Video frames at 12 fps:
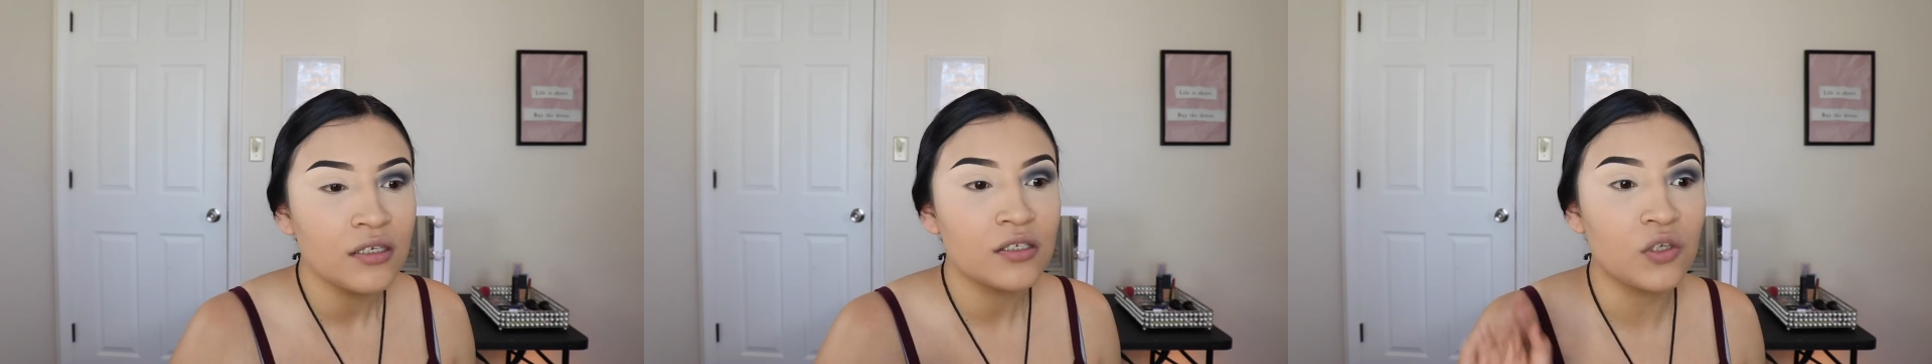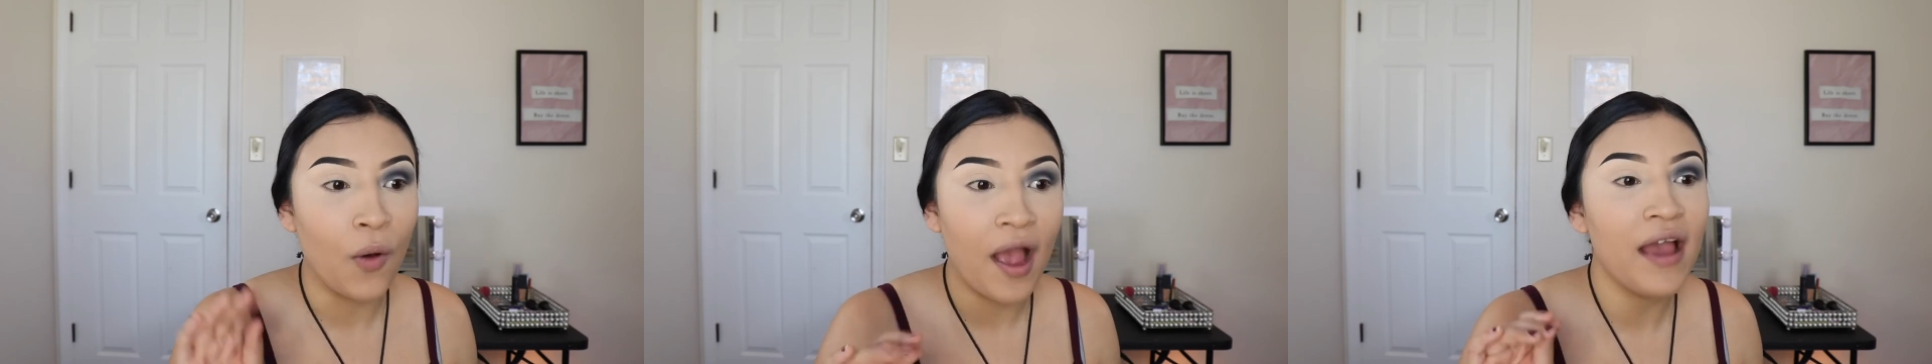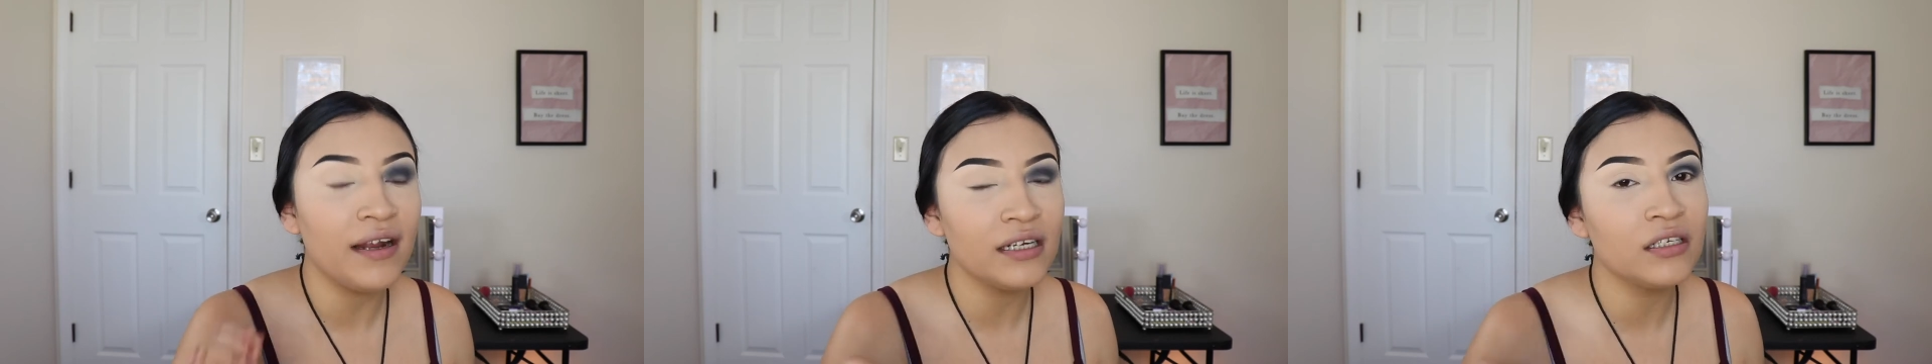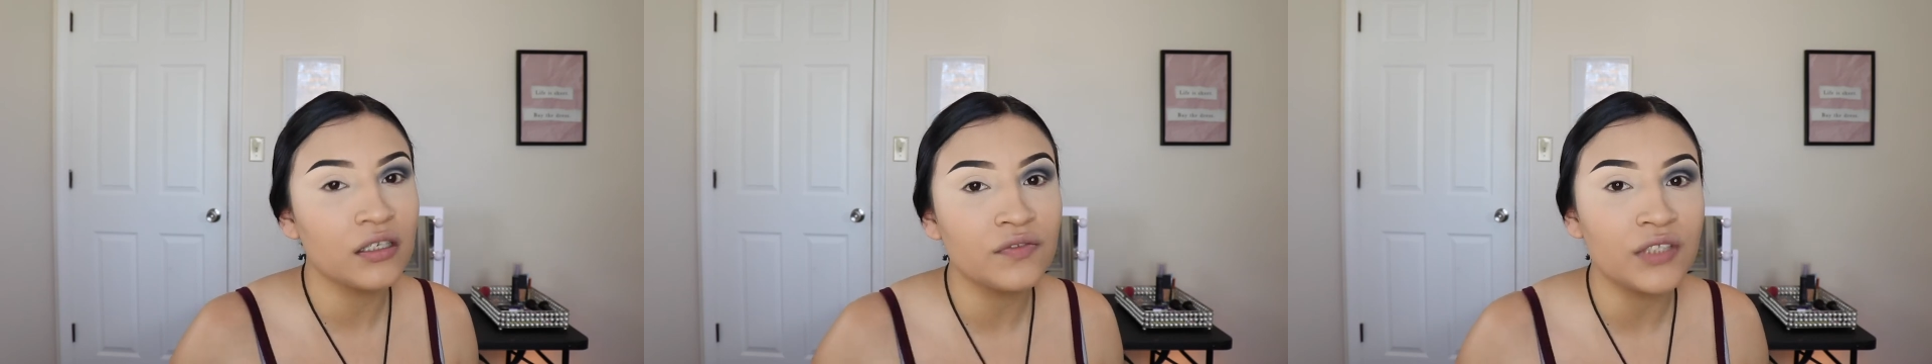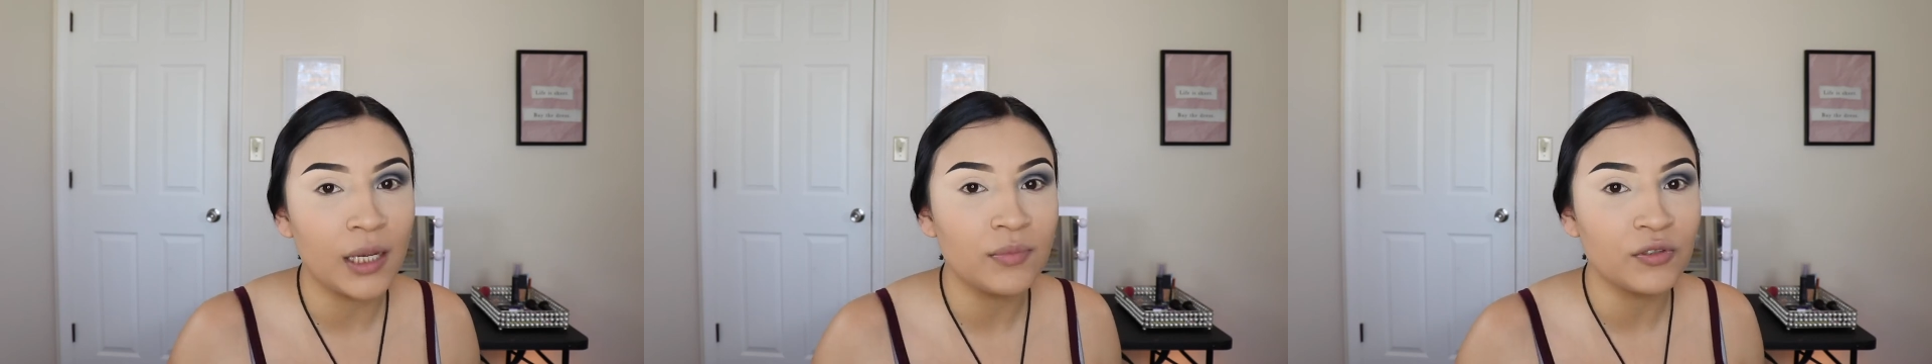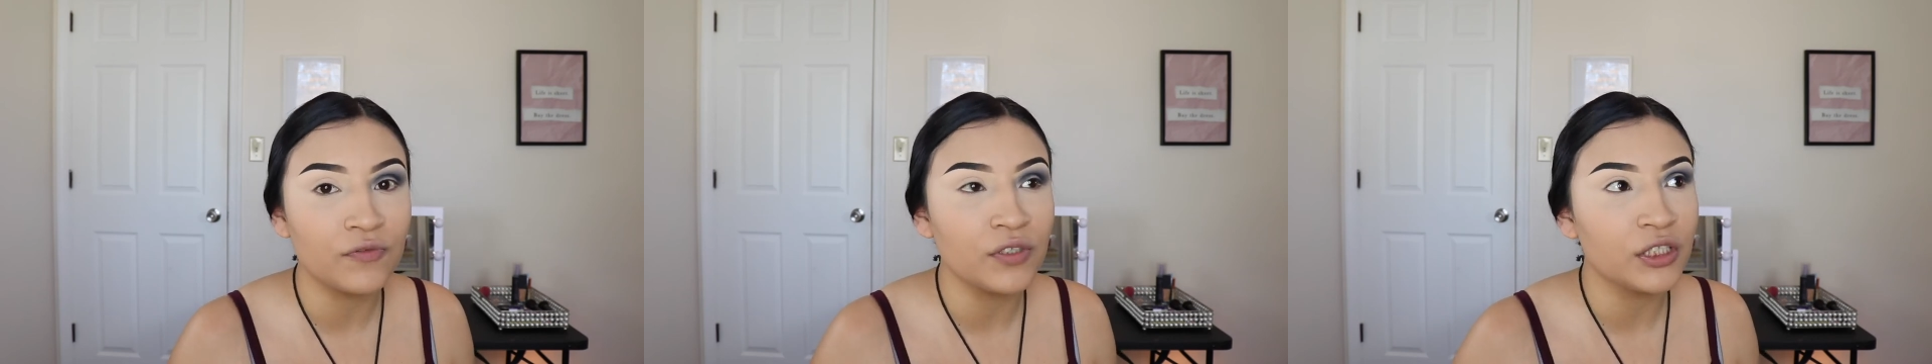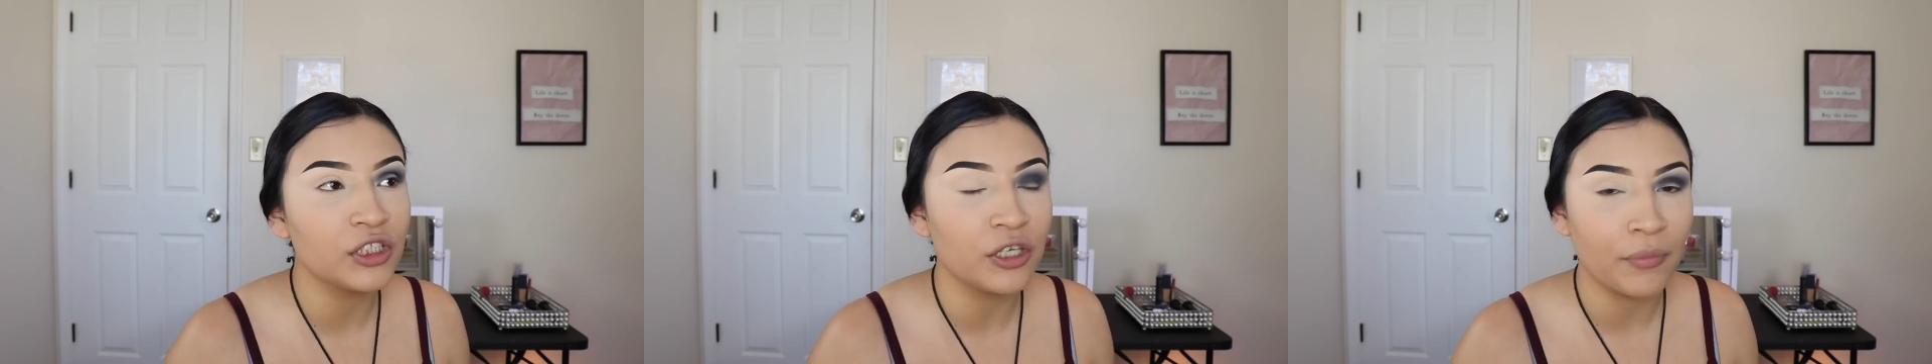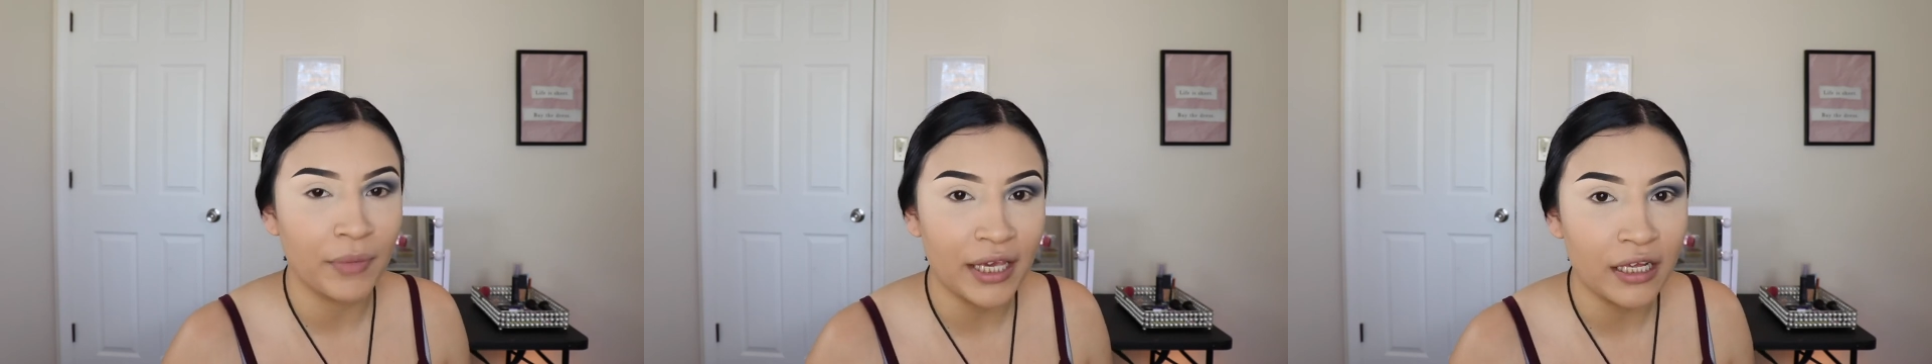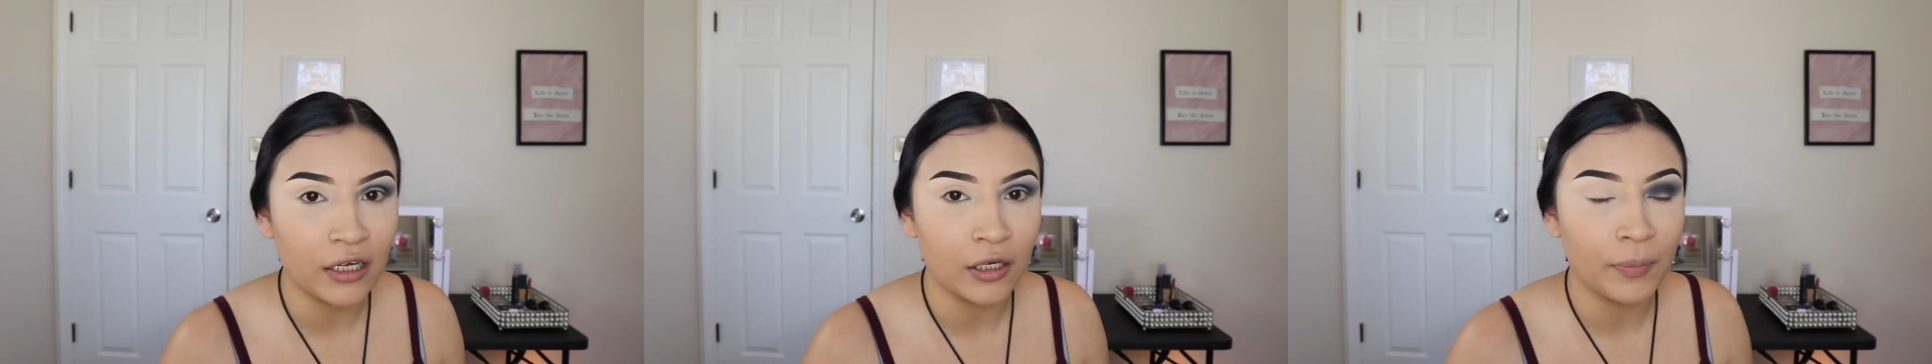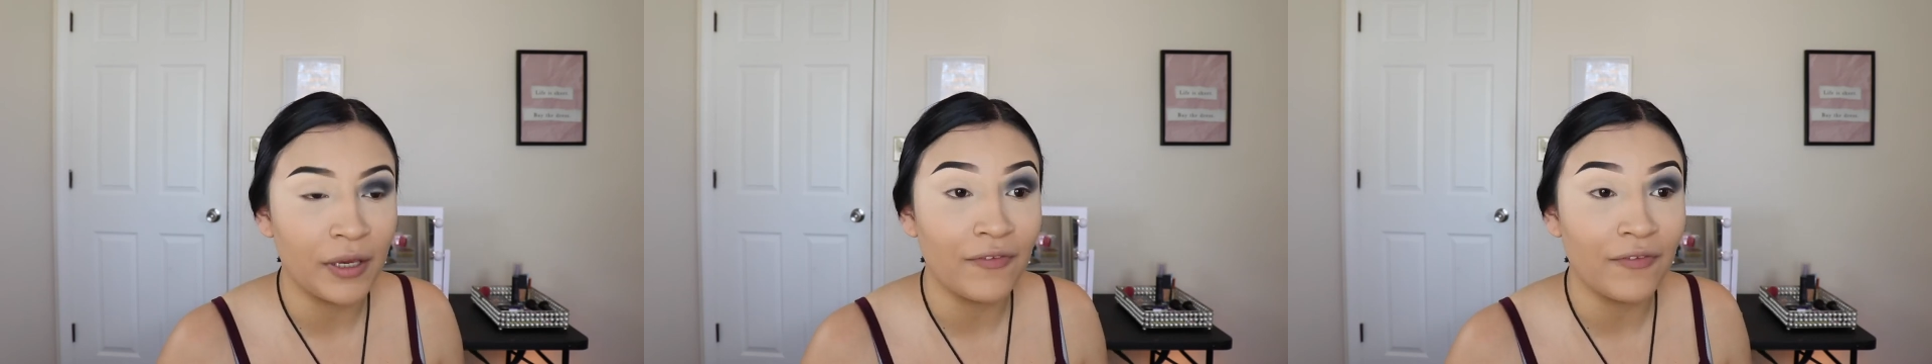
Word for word: so I had enough time to finish her makeup.